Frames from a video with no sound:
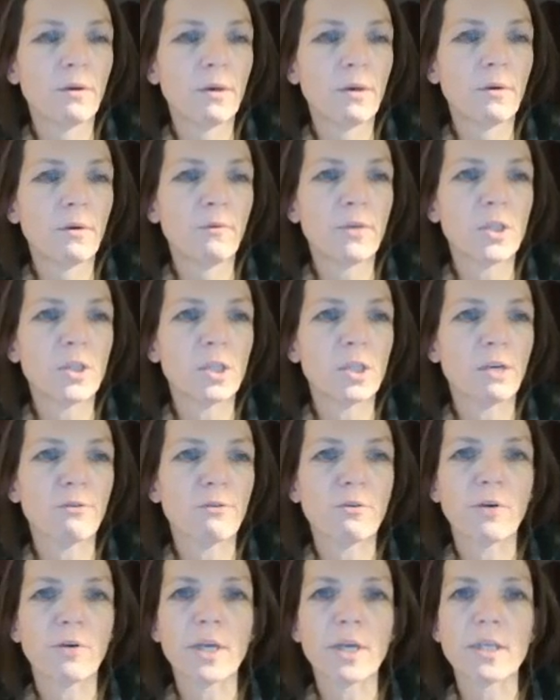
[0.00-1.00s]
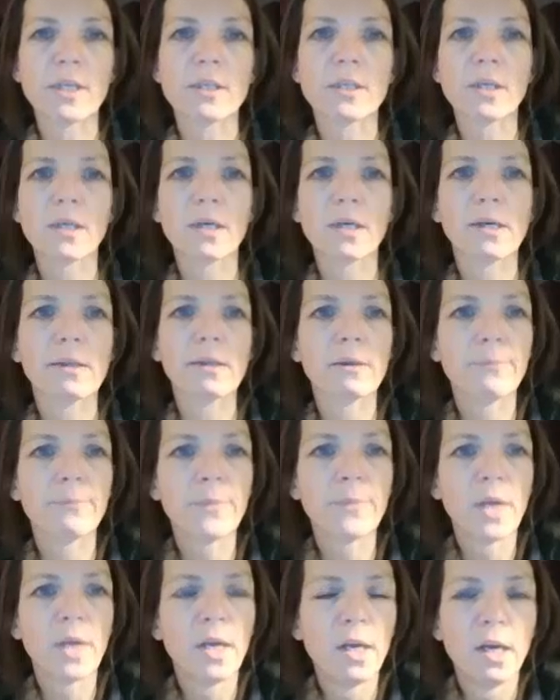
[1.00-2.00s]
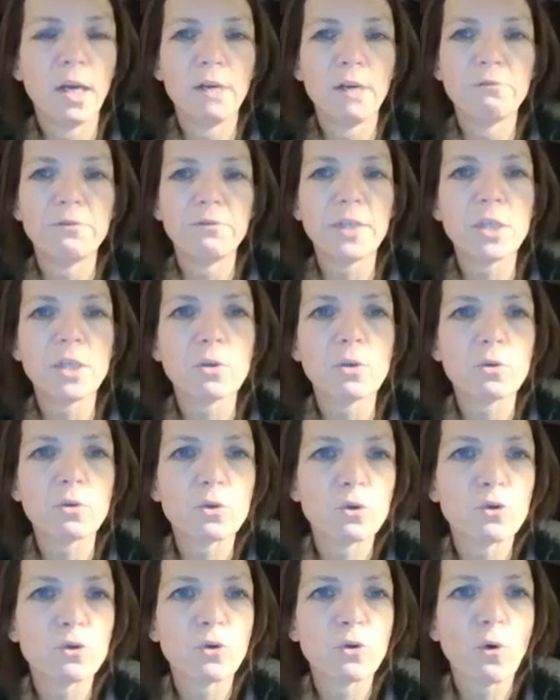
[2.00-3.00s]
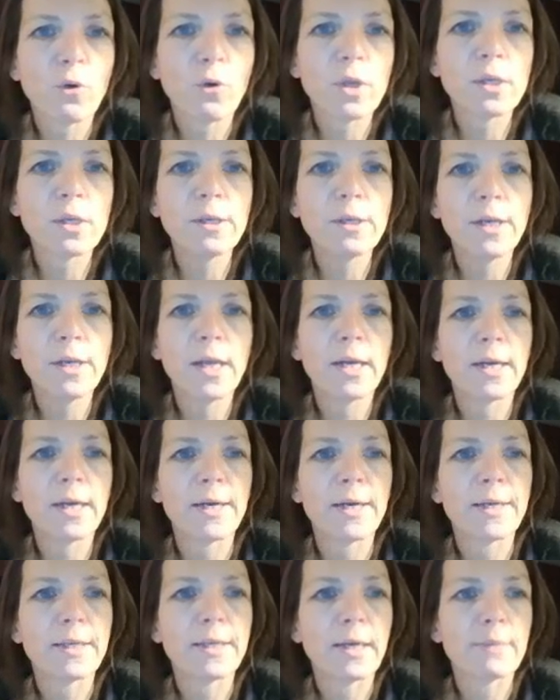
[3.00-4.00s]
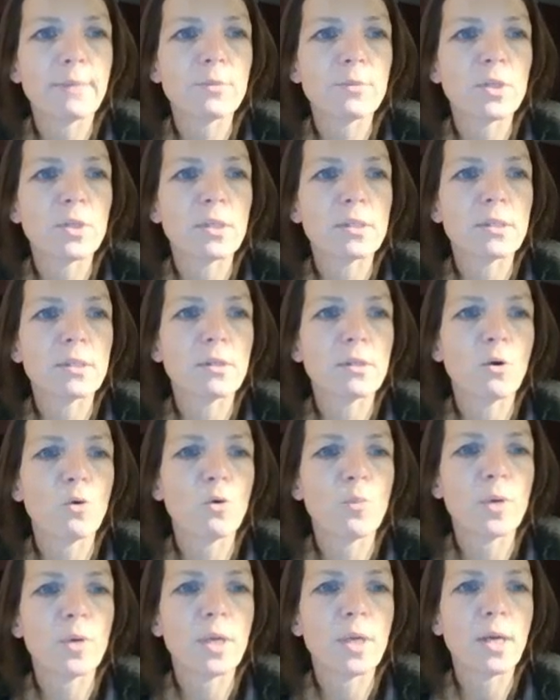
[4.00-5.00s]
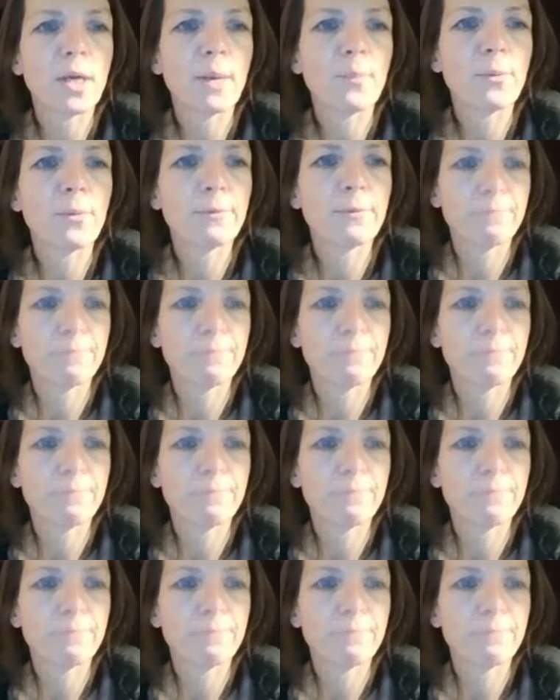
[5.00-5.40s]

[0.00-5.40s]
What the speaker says: which I've created in another video tutorial, and I'm just opening up,